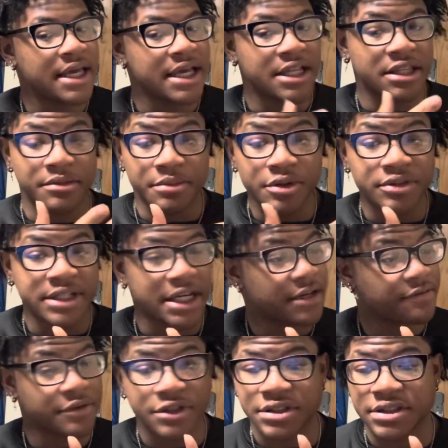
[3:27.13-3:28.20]
in the
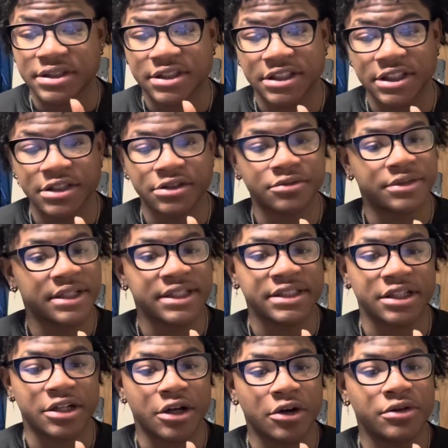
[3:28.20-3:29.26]
mutated version, the signal
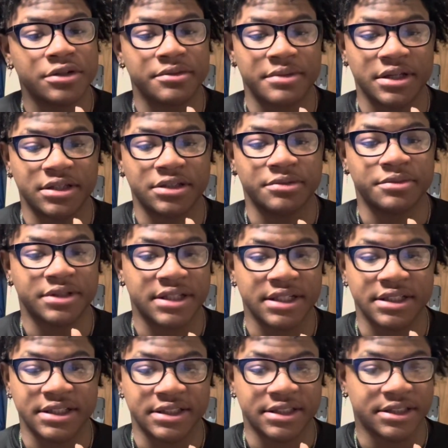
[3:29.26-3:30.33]
doesn't go to the melanin and
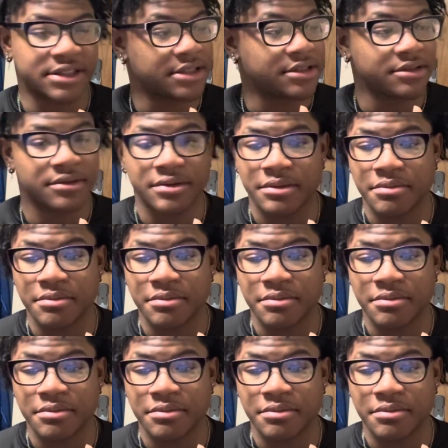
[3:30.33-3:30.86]
protect against the sun.